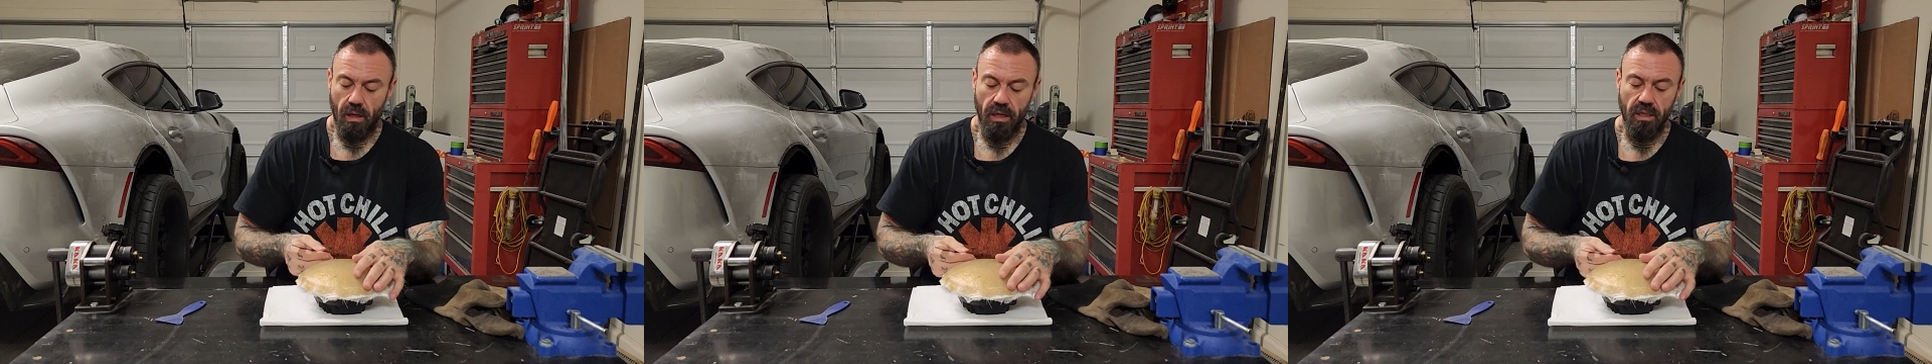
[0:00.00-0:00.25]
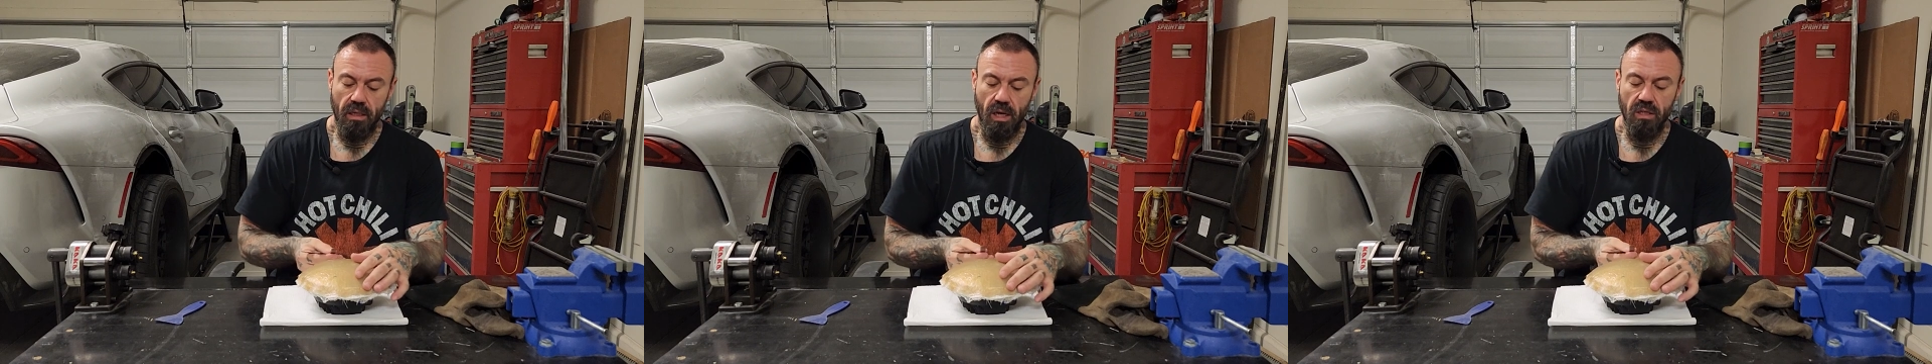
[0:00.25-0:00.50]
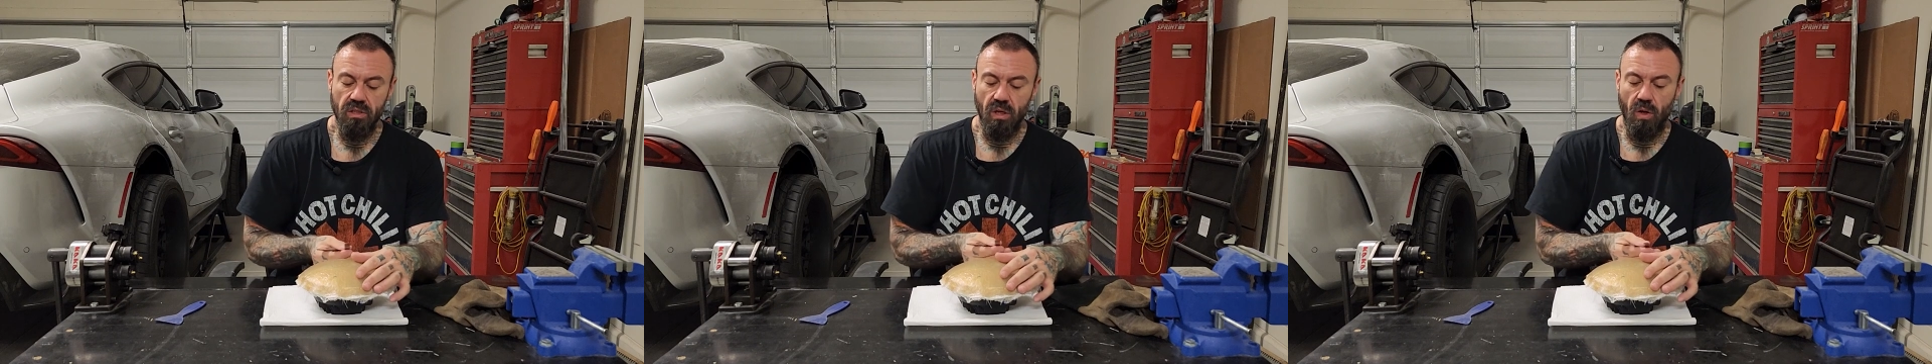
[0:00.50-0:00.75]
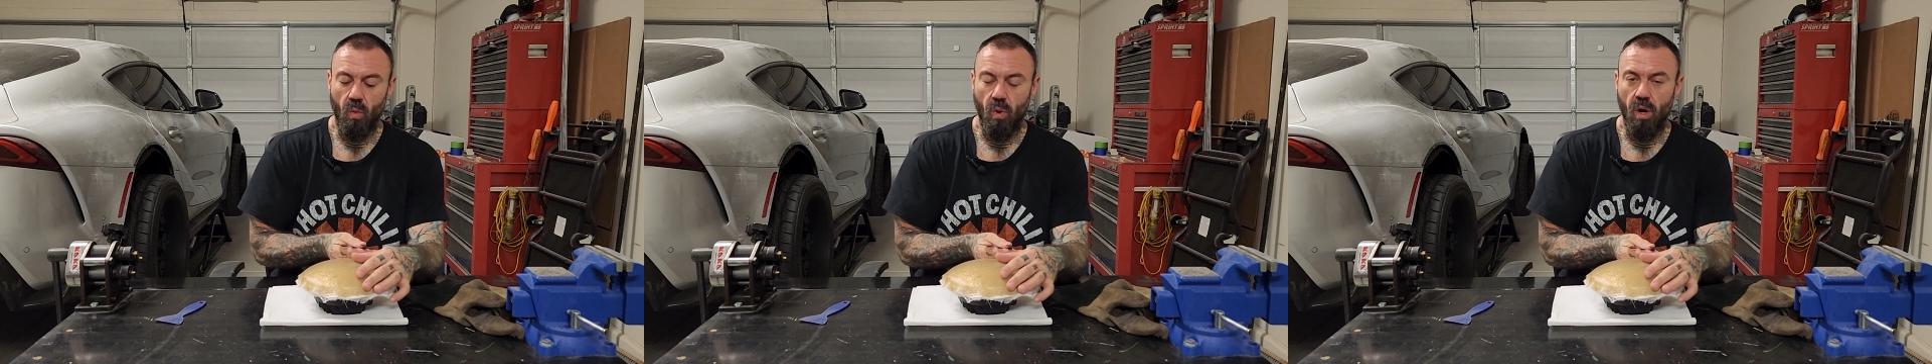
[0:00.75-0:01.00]
I can kind of
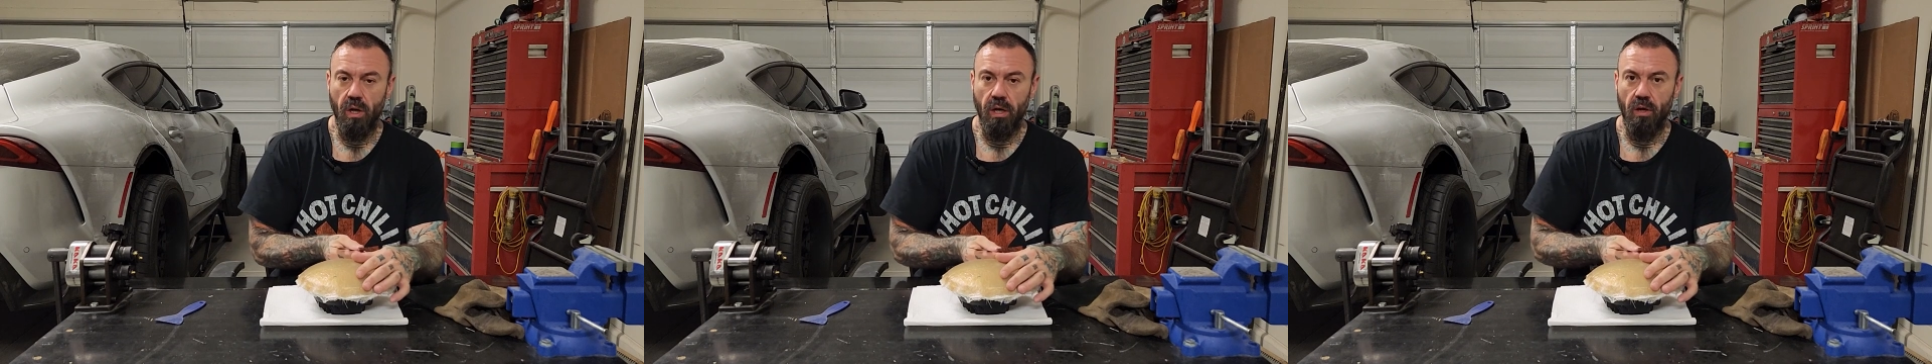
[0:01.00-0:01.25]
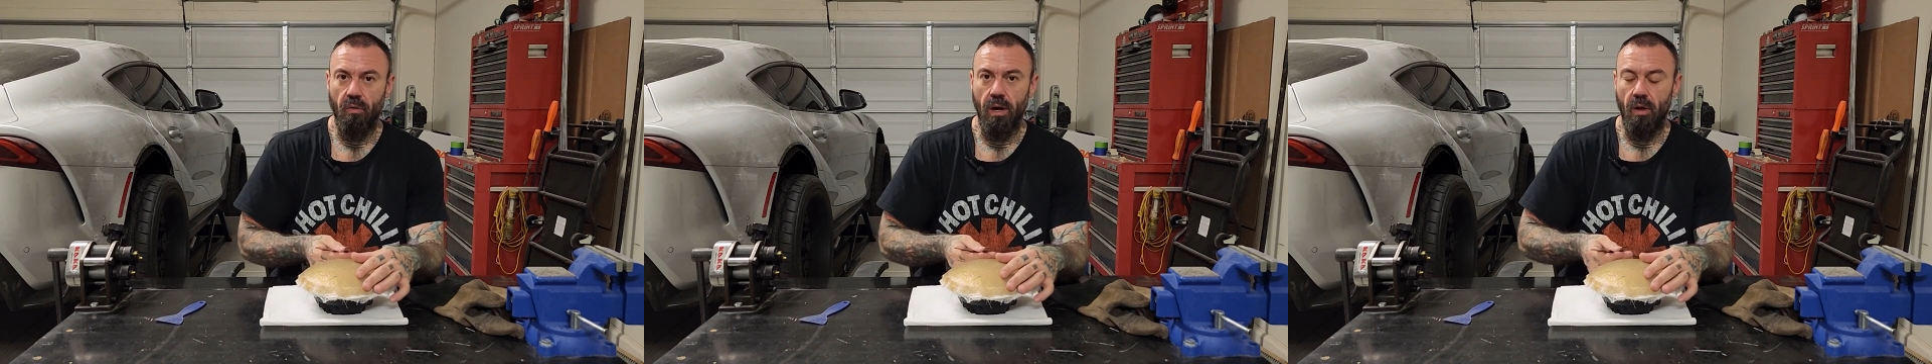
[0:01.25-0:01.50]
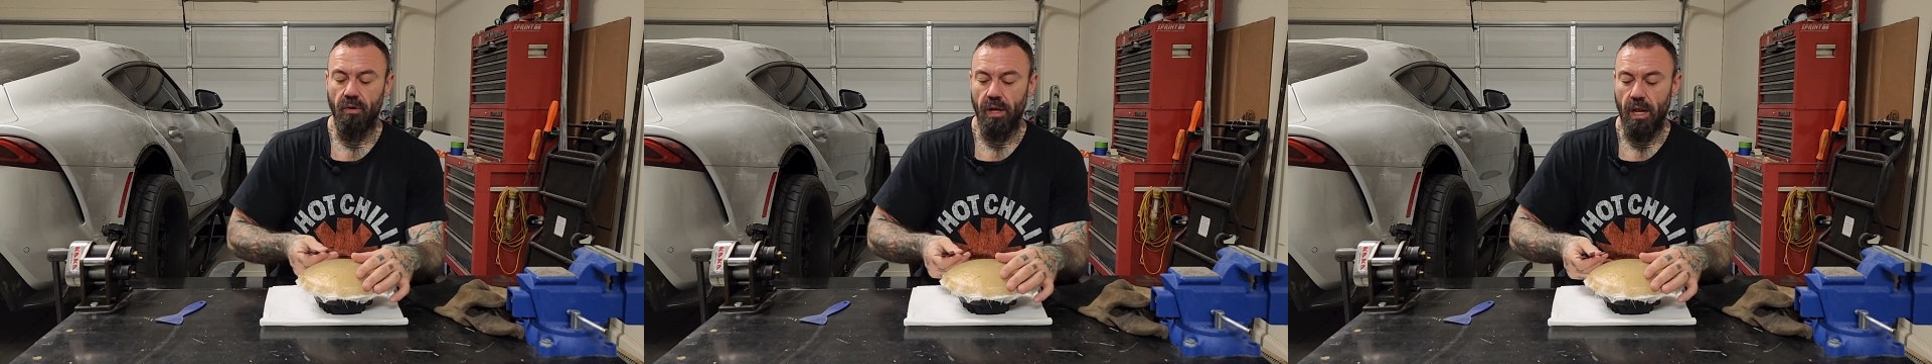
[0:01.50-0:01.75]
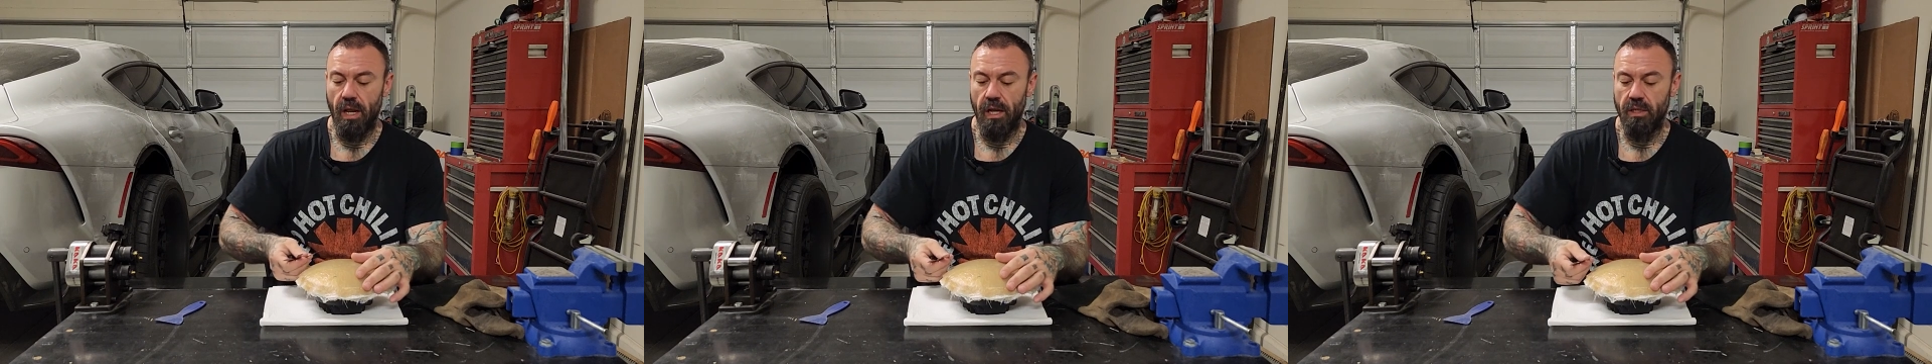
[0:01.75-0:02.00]
start walking around
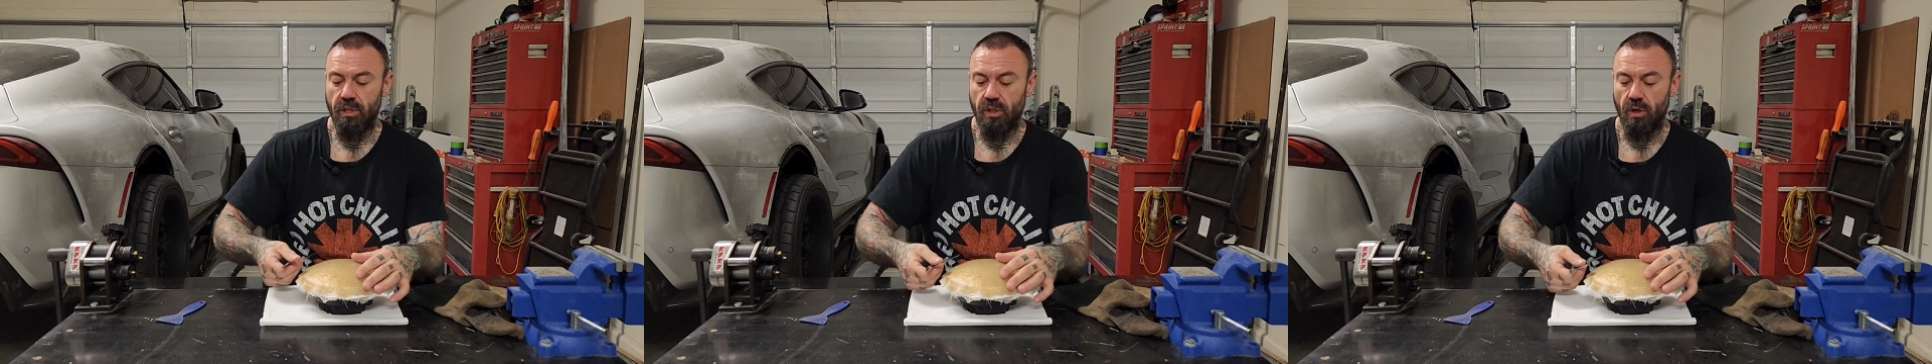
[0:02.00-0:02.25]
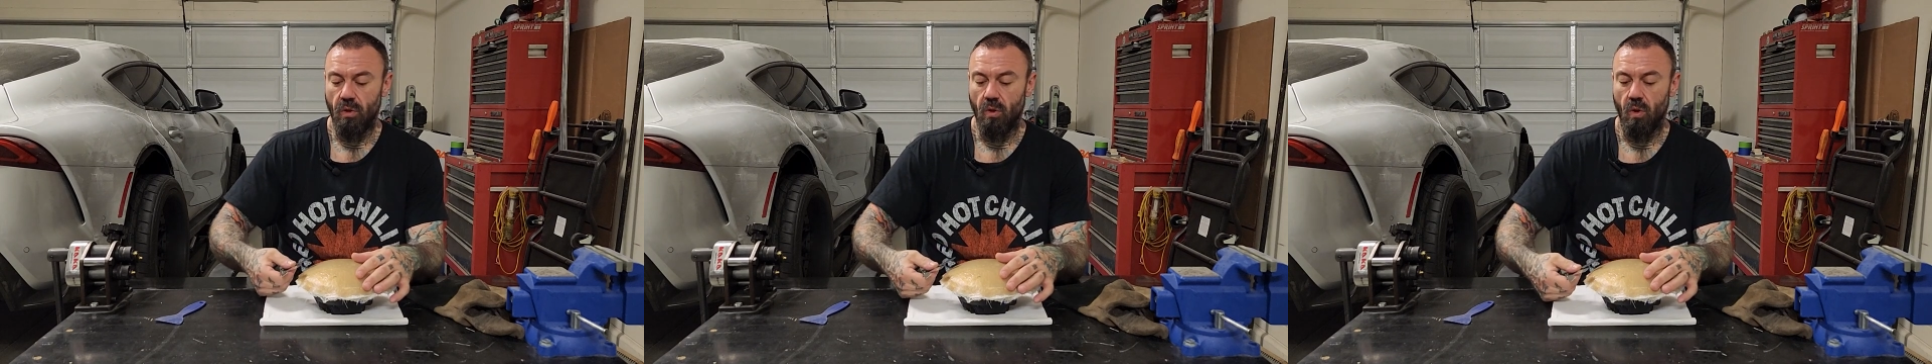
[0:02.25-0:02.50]
an edge, you know,